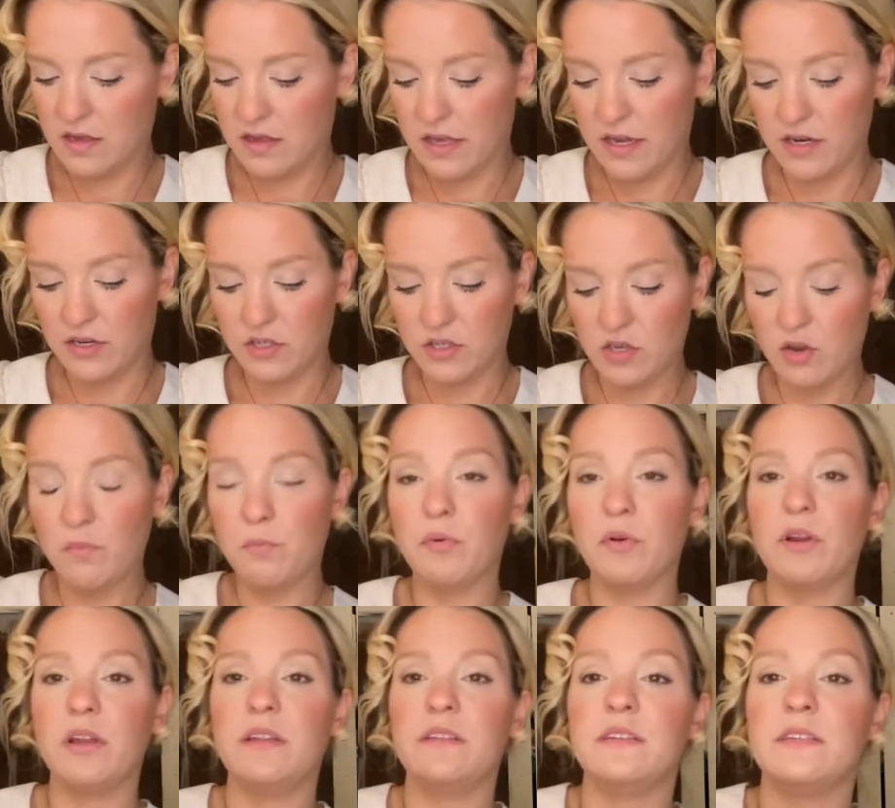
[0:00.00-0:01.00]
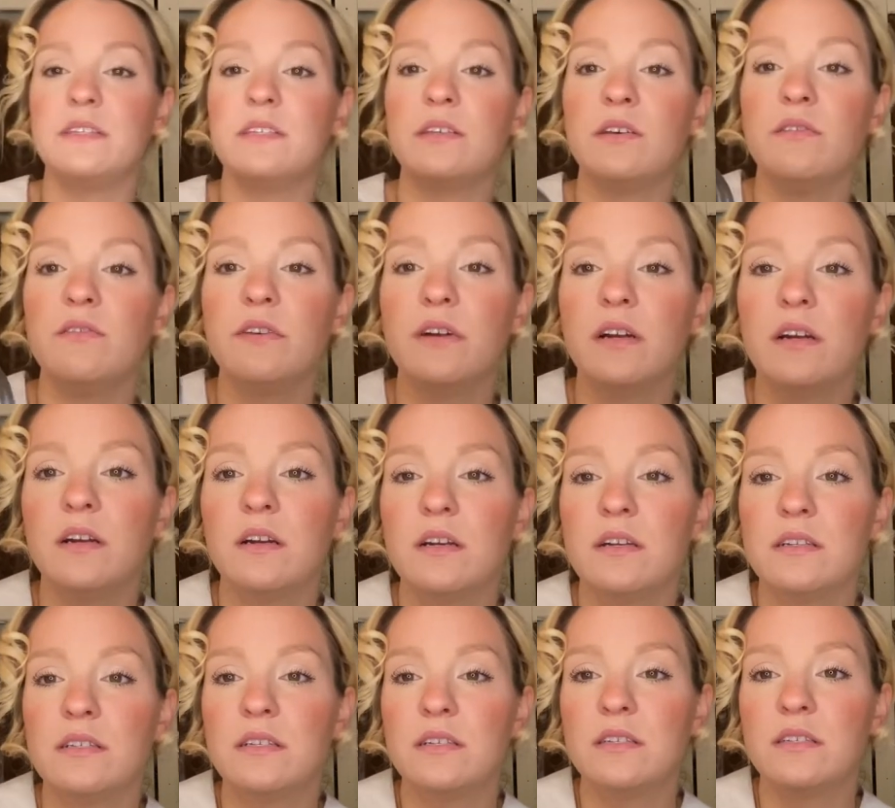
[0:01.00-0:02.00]
They are so pretty. The silver
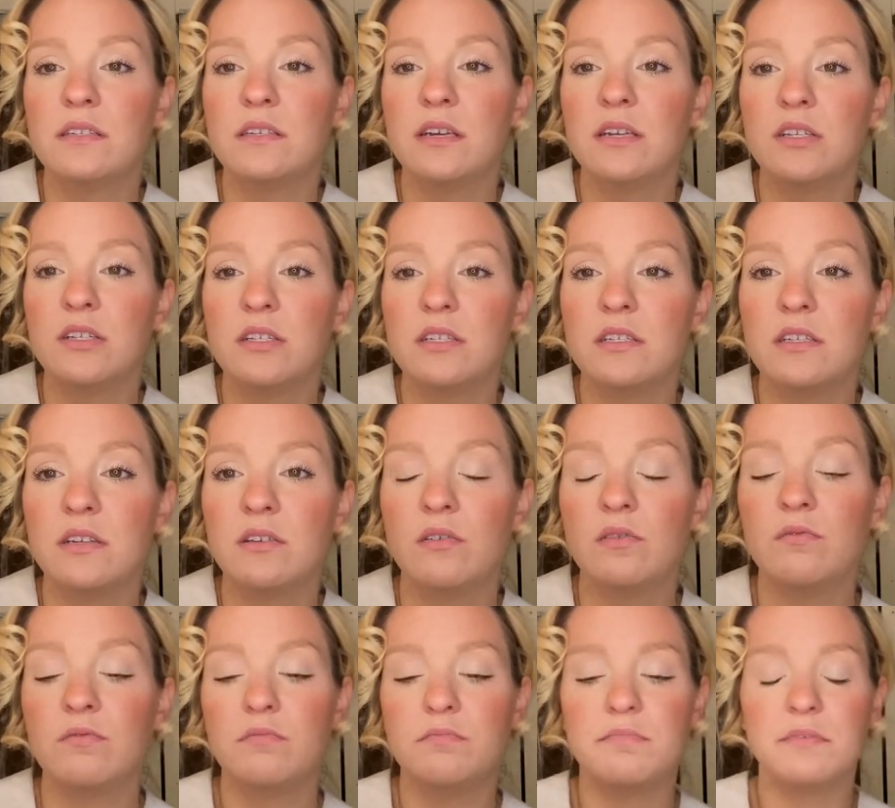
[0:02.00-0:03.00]
is in such still